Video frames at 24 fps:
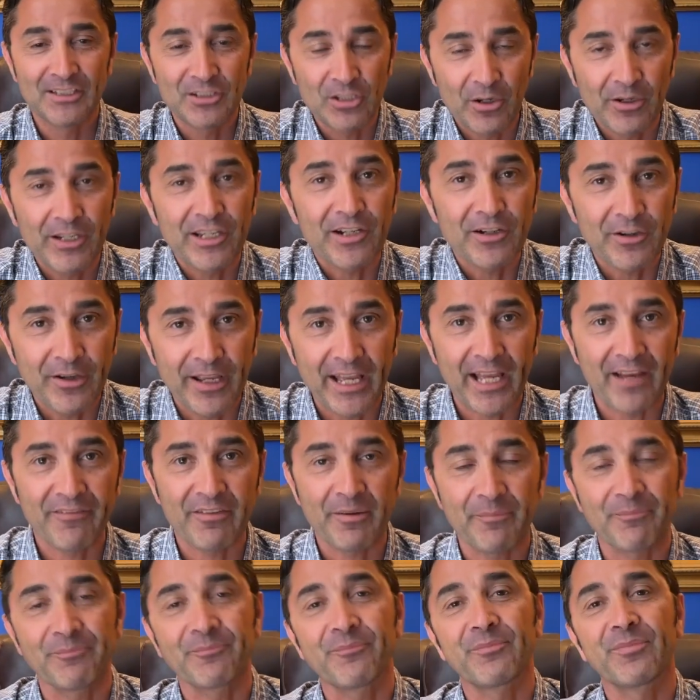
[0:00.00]
So here you have
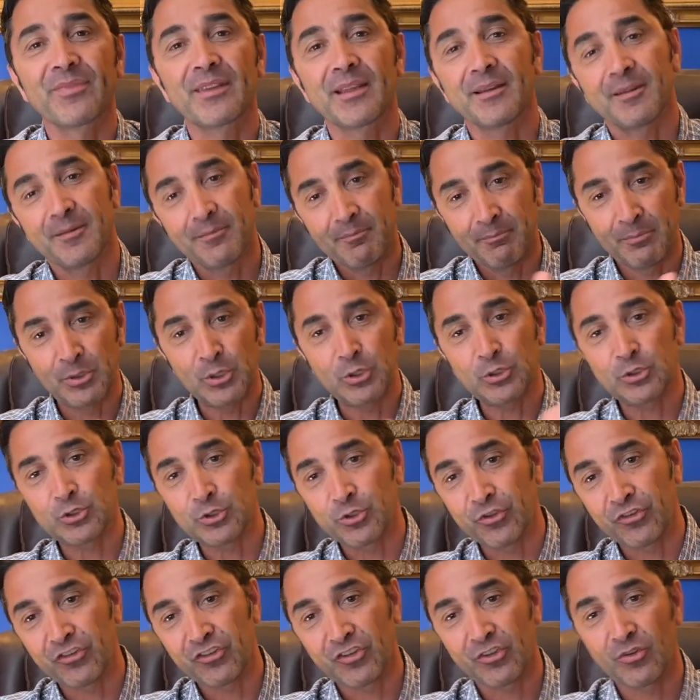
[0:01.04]
him.
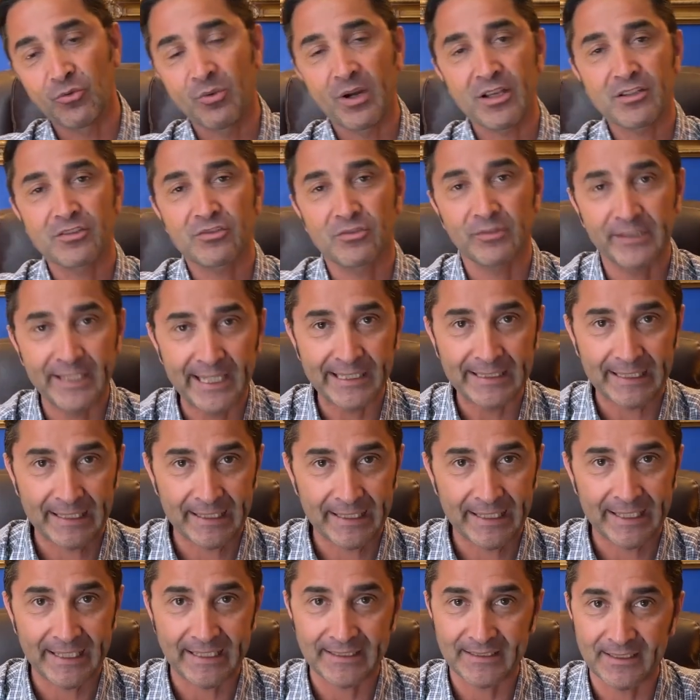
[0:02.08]
Brutus wants to get
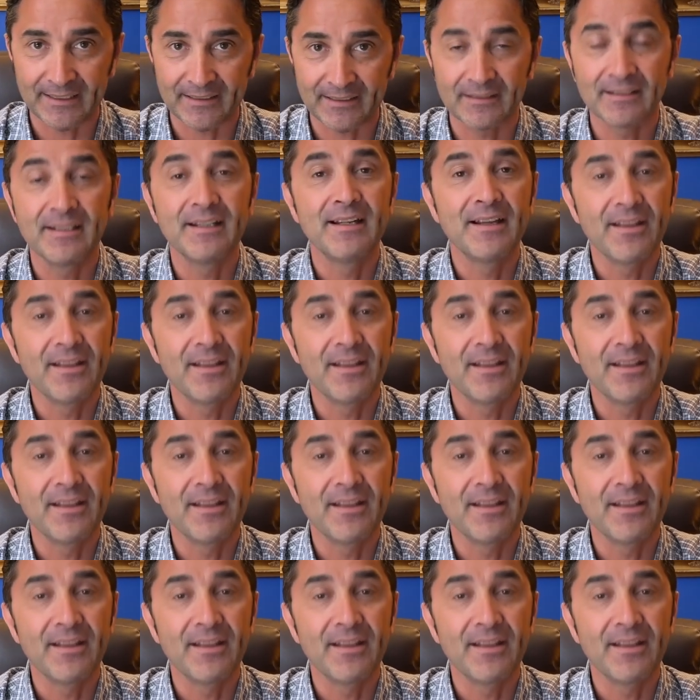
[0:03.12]
elected.